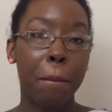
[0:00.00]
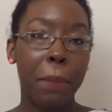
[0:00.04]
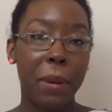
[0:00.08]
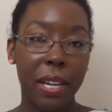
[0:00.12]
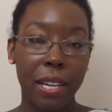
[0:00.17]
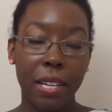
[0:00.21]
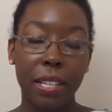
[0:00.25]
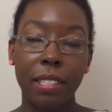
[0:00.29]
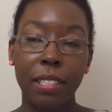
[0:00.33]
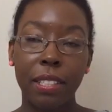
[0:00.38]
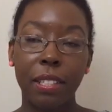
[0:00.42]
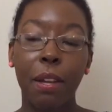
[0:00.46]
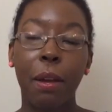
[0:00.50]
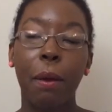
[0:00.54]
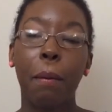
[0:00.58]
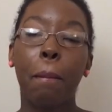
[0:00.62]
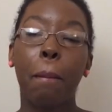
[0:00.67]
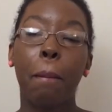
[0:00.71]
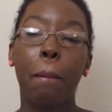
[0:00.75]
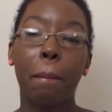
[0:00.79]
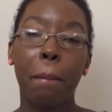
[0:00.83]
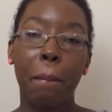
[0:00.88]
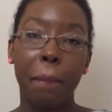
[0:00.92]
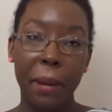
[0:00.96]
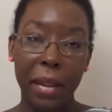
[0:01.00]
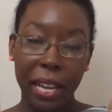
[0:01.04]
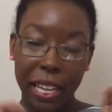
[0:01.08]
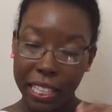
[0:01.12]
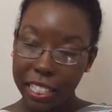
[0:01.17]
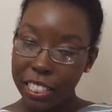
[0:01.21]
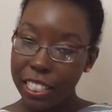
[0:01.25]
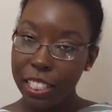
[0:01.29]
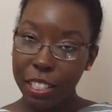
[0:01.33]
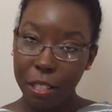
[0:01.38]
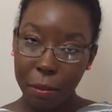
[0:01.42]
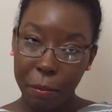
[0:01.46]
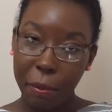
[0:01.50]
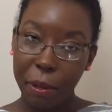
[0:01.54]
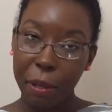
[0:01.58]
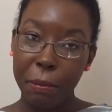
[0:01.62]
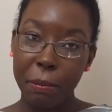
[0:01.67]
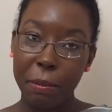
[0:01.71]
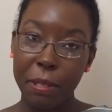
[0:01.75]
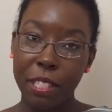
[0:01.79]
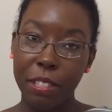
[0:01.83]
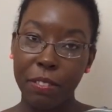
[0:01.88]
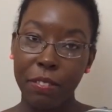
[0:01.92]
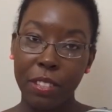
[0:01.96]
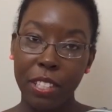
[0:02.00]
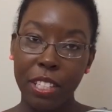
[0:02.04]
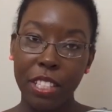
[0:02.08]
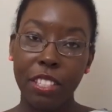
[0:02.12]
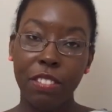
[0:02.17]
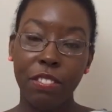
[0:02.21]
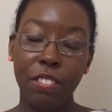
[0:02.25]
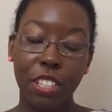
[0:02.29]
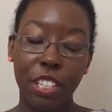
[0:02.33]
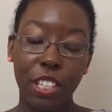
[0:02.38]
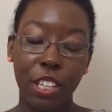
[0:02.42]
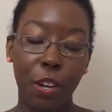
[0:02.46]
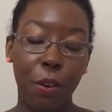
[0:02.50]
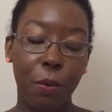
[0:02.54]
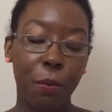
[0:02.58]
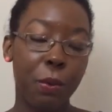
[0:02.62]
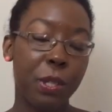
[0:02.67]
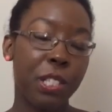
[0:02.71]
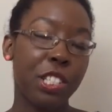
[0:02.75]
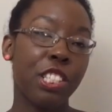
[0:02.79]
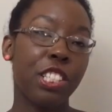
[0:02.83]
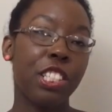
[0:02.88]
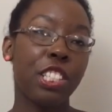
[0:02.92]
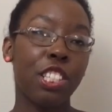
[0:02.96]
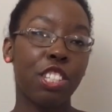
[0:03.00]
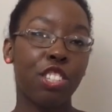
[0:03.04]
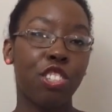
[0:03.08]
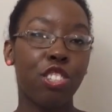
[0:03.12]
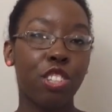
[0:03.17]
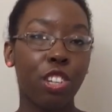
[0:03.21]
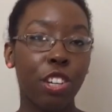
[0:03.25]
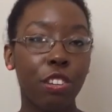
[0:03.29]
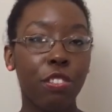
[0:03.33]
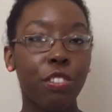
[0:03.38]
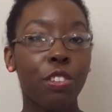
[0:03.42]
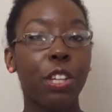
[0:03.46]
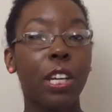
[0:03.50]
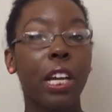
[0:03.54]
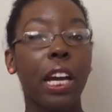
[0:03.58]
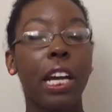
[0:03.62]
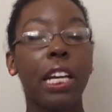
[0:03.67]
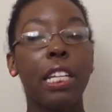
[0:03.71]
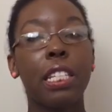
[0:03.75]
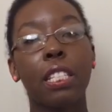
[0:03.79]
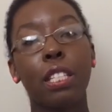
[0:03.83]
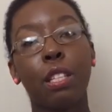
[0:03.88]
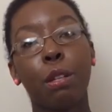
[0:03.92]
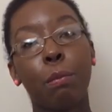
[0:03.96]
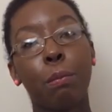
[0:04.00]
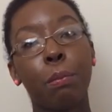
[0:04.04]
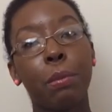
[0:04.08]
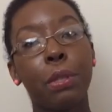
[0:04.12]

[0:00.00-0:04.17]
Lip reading: But back to the purpose of this video, which is to share with you guys the